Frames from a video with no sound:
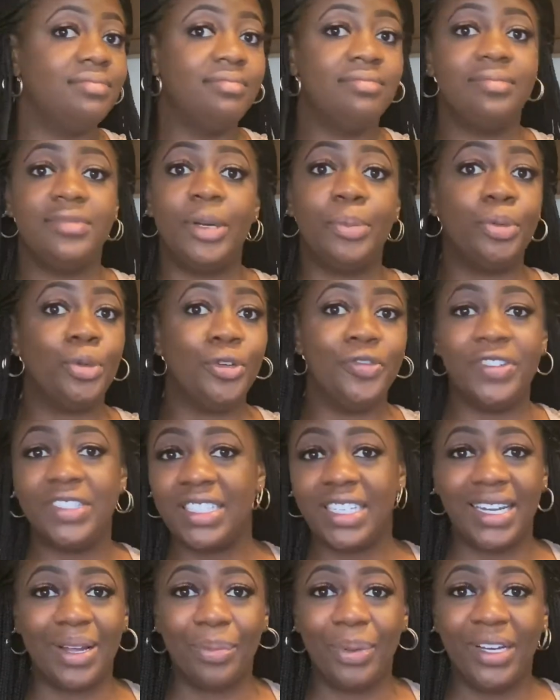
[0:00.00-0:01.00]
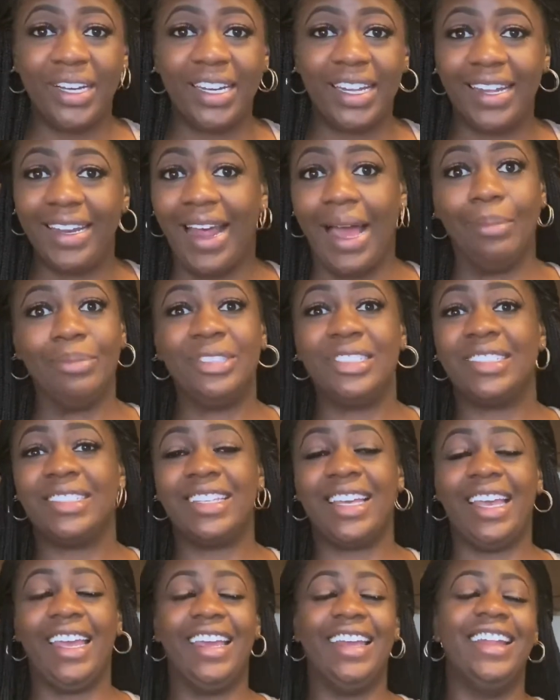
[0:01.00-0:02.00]
the proof is in the pudding. I'm just
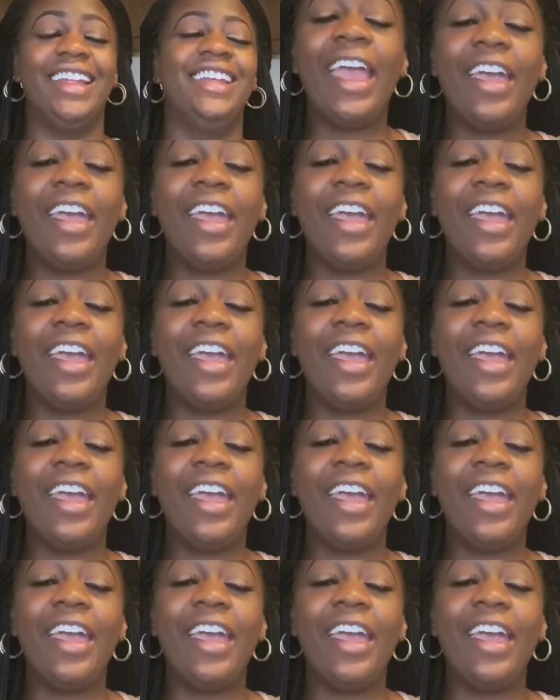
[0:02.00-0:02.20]
saying.